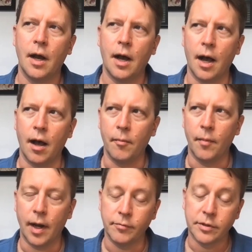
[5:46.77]

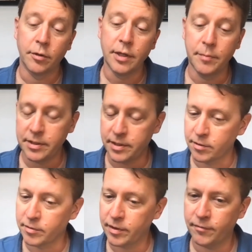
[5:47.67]
I was going to miss
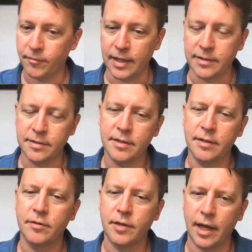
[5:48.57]
dinner with our friends,
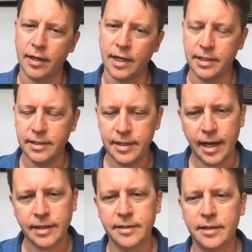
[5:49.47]
and I did
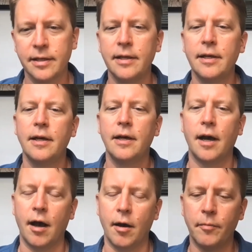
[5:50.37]
text
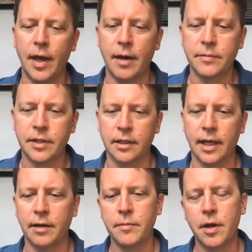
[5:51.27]
them to let
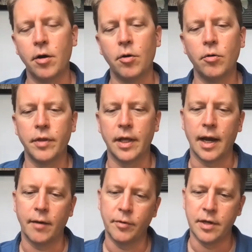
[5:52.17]
them know that
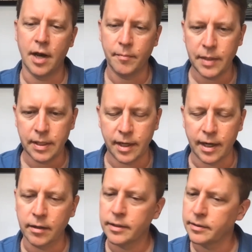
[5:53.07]
I would not be
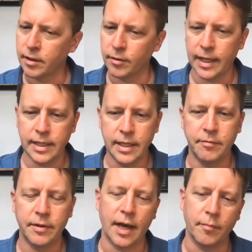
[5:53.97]
there and go ahead and eat
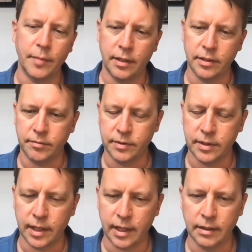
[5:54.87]
without me because it was
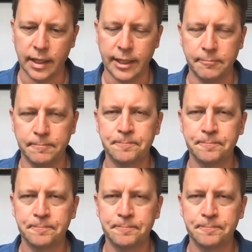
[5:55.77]
getting late.